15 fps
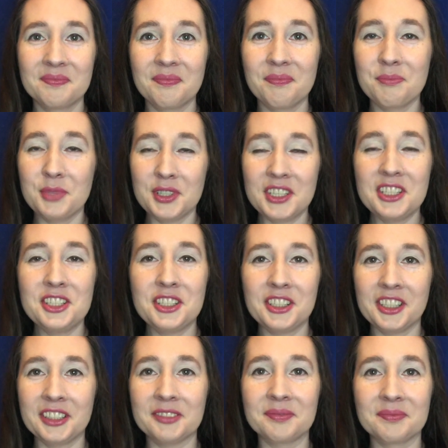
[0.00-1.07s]
I'm pretty
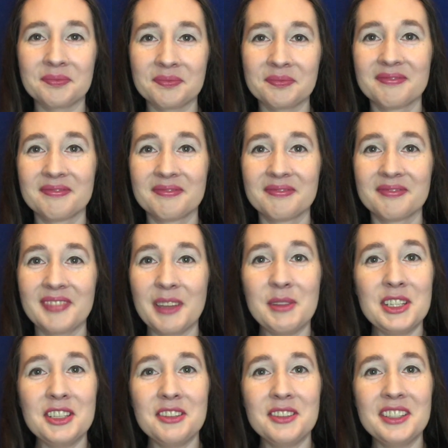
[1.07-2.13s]
sure. I mean,
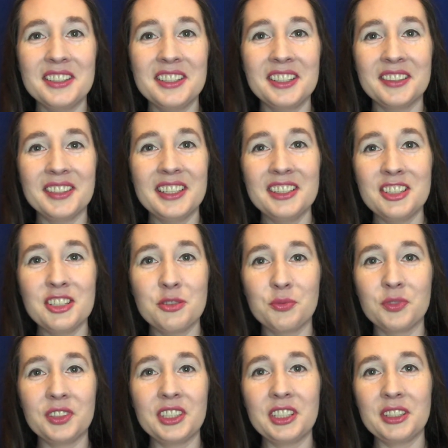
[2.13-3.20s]
do you disagree? She's
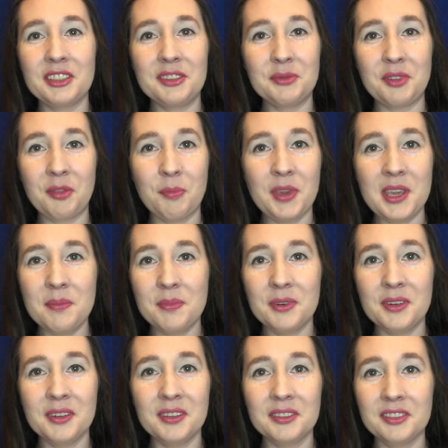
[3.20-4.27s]
really good with
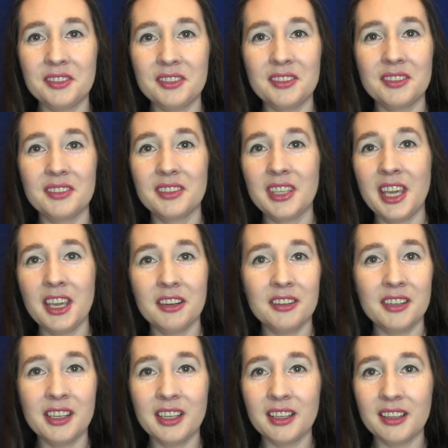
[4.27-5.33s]
people,
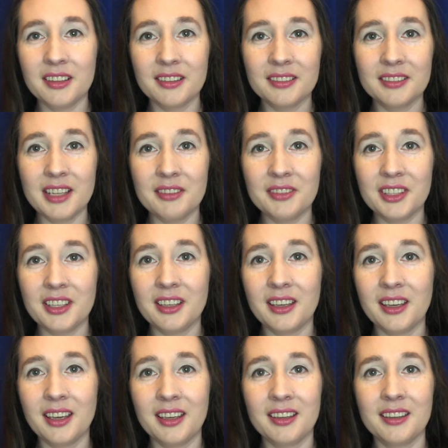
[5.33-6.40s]
caring, loving,
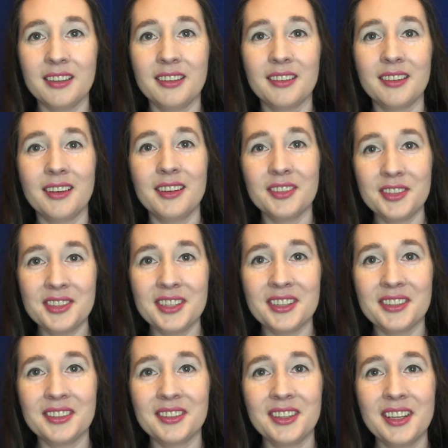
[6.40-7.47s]
and
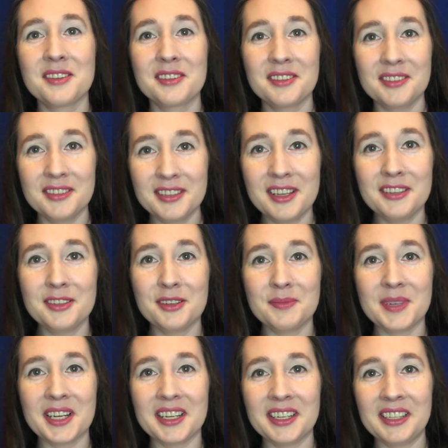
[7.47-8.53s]
also says her
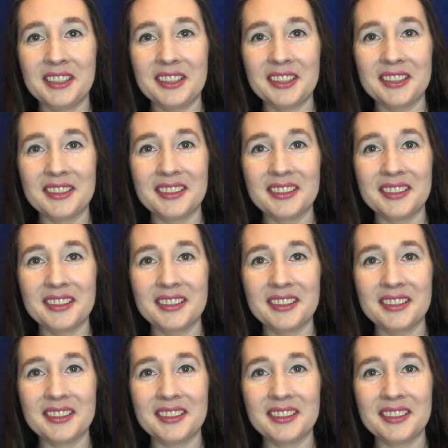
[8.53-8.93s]
mind.